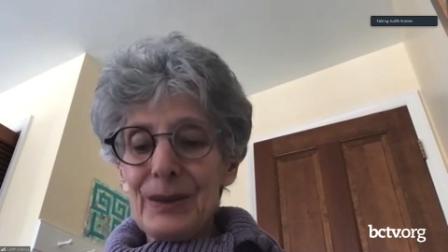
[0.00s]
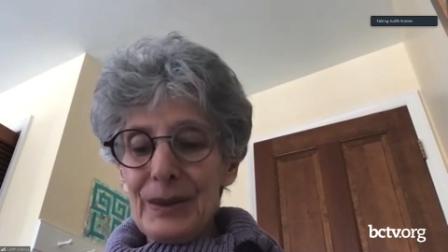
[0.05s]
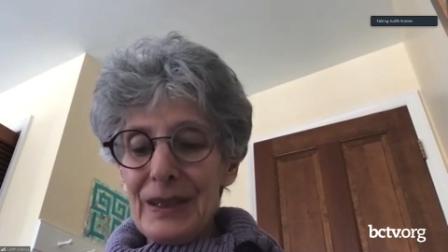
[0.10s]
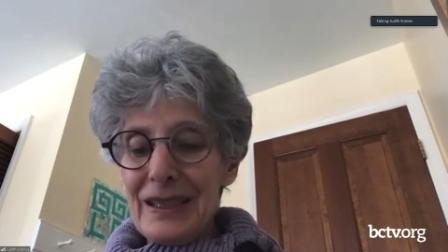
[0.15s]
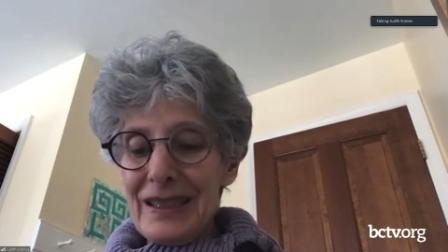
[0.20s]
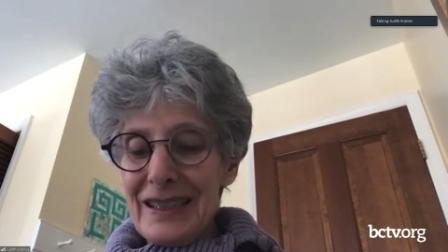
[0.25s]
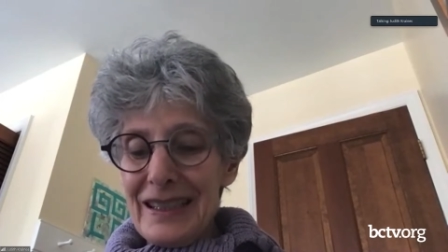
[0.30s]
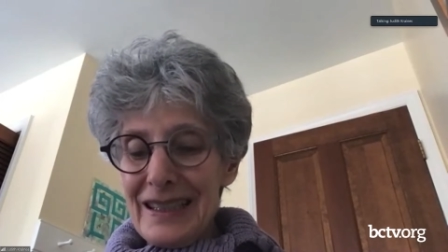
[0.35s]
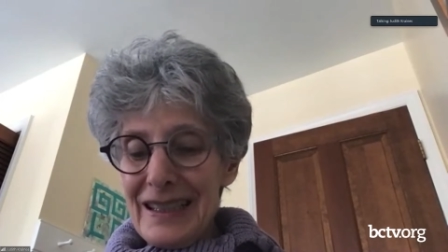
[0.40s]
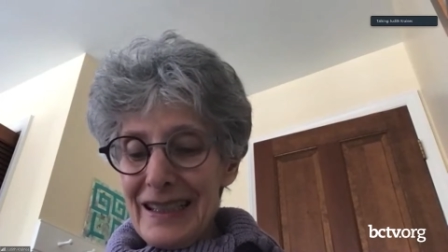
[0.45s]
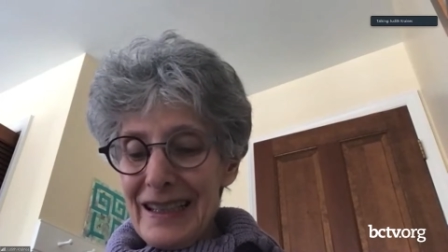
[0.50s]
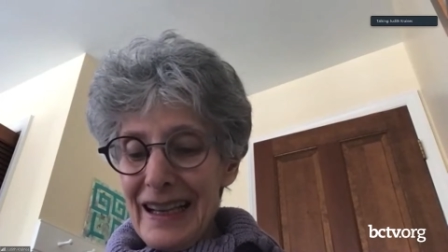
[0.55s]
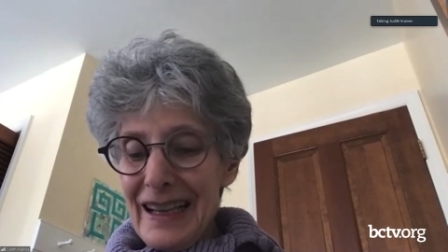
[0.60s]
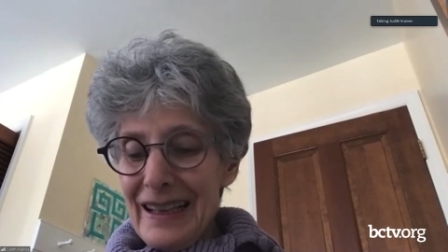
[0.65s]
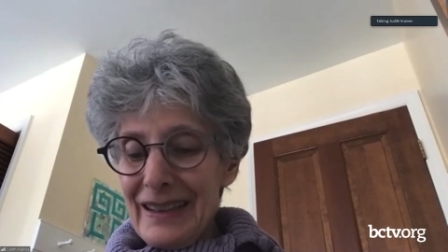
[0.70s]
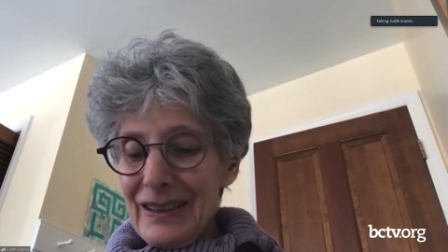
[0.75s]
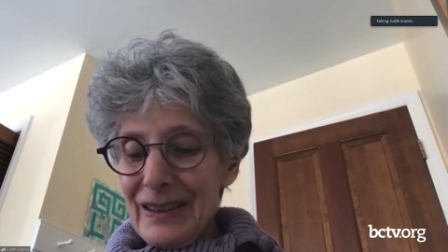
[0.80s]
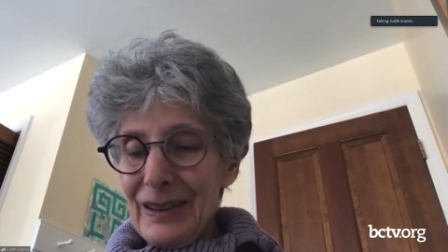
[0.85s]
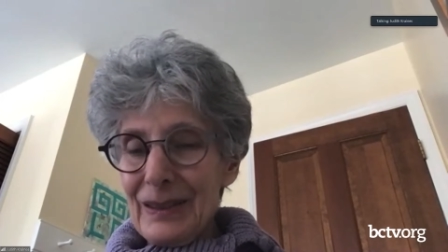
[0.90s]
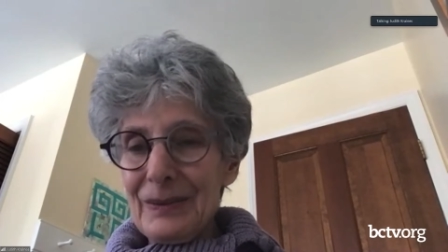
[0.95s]
Kristen
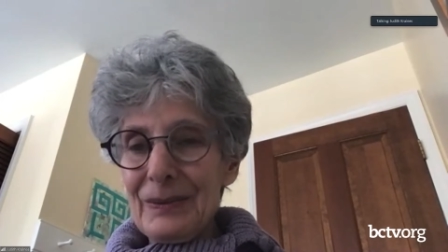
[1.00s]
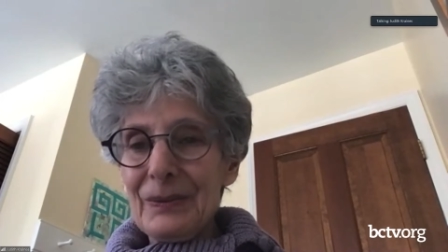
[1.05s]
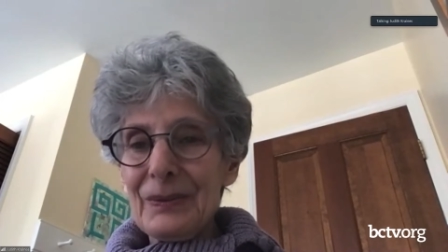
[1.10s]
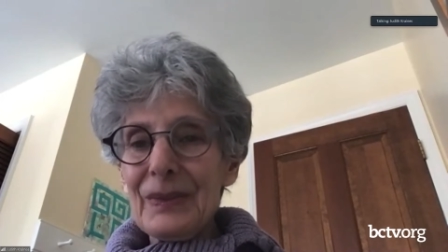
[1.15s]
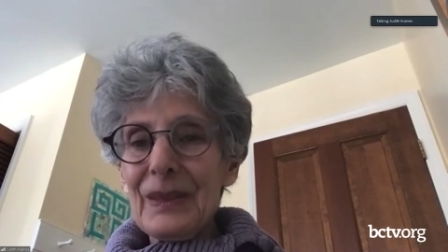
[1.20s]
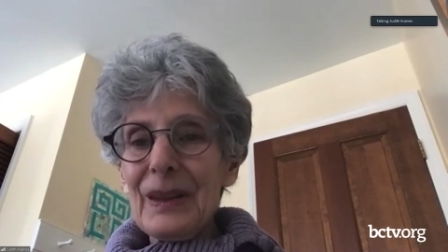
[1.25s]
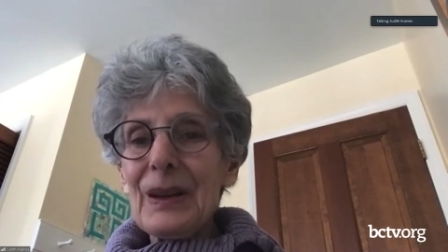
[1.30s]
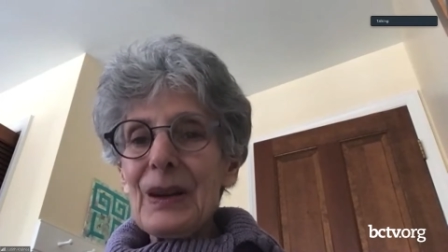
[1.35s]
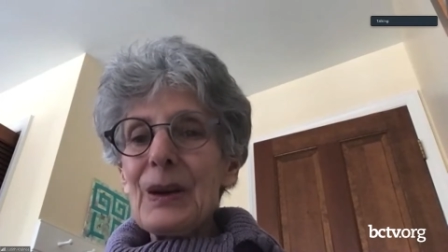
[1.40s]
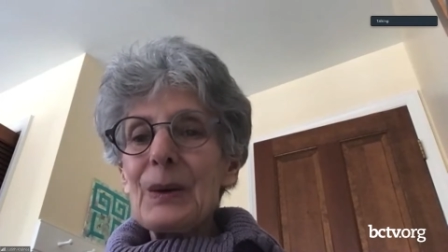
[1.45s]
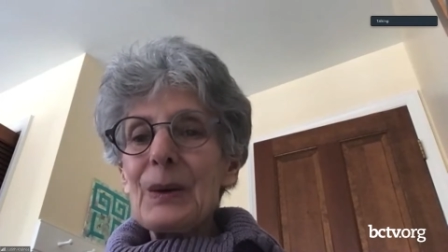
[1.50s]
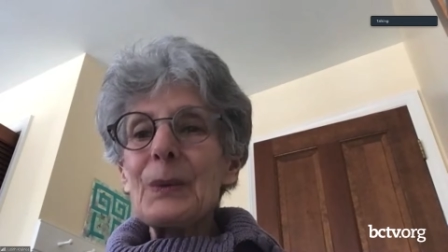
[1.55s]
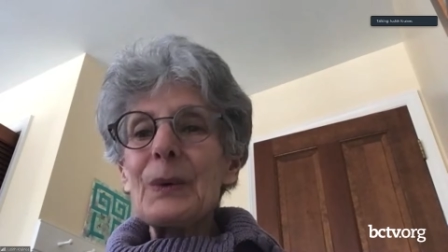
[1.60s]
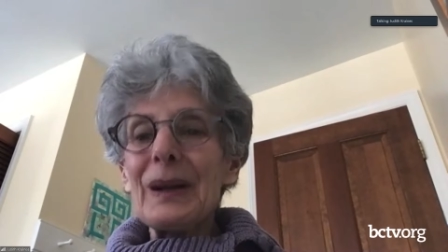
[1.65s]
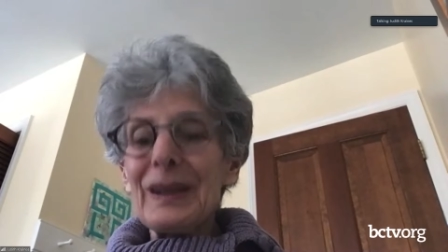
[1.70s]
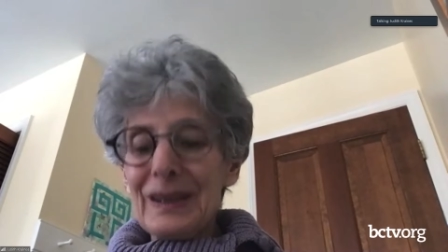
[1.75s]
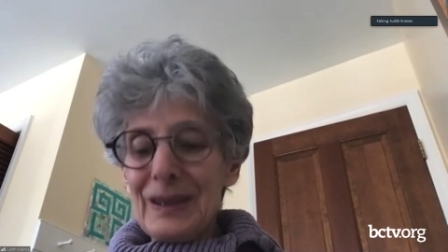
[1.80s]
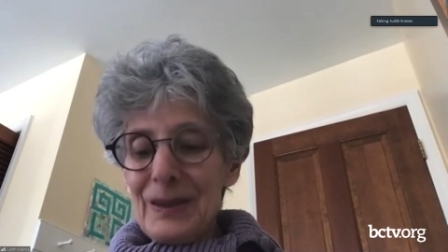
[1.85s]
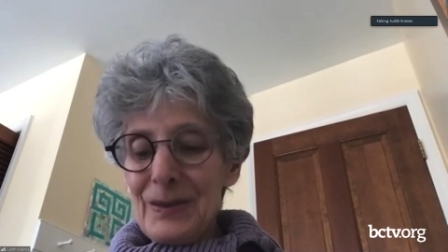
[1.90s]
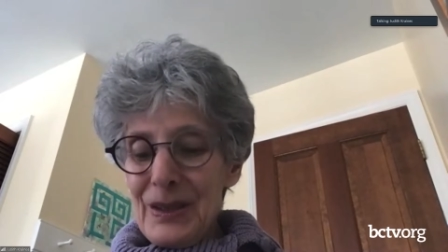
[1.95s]
Sandel.
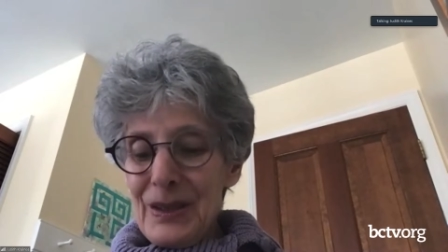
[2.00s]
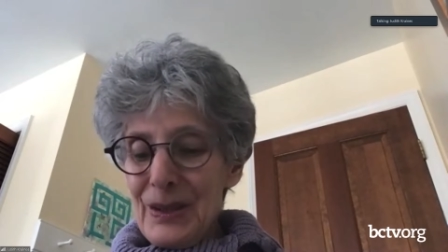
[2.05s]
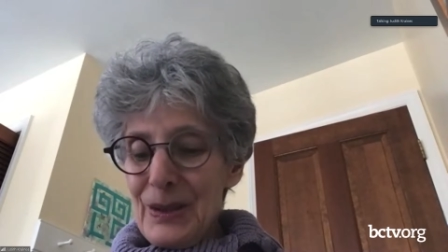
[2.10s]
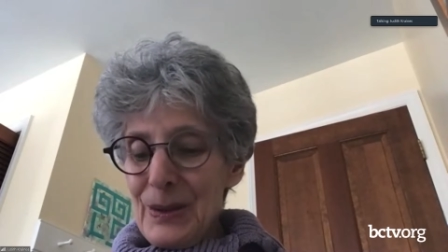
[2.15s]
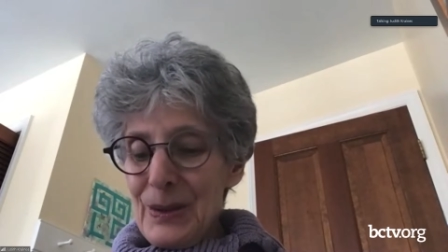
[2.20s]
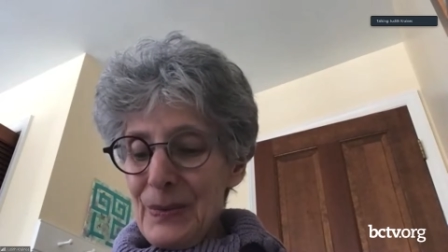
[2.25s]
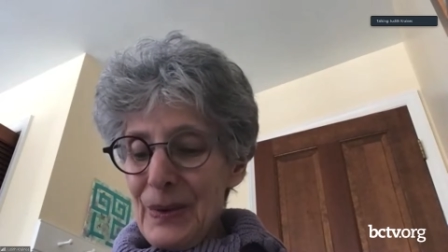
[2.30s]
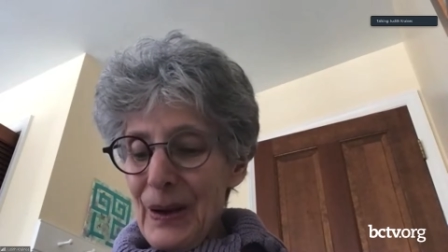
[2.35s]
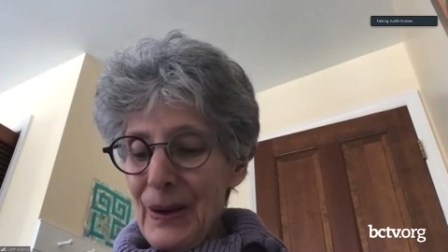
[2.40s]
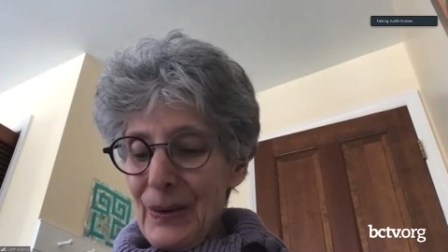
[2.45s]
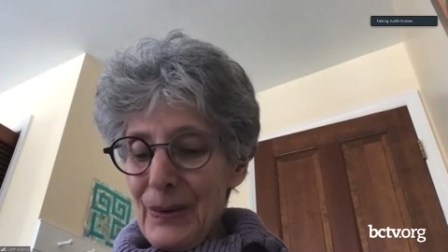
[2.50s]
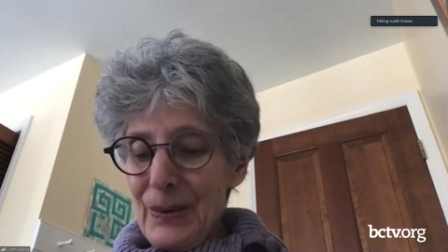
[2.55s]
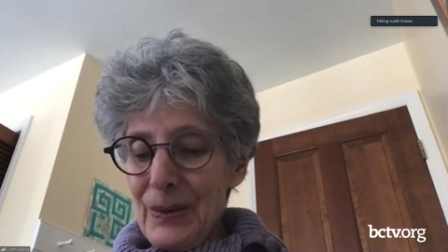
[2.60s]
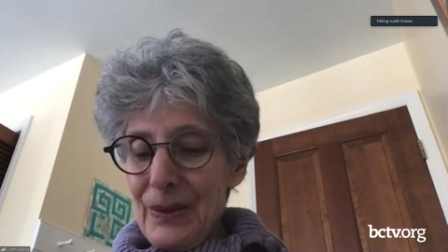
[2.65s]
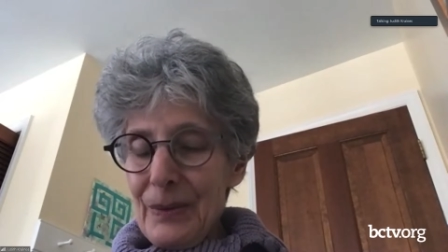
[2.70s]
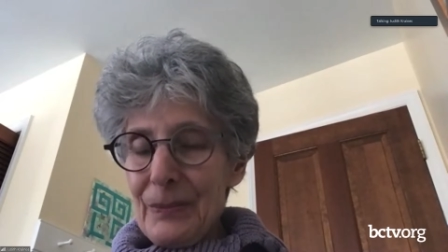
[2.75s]
Welcome to you both.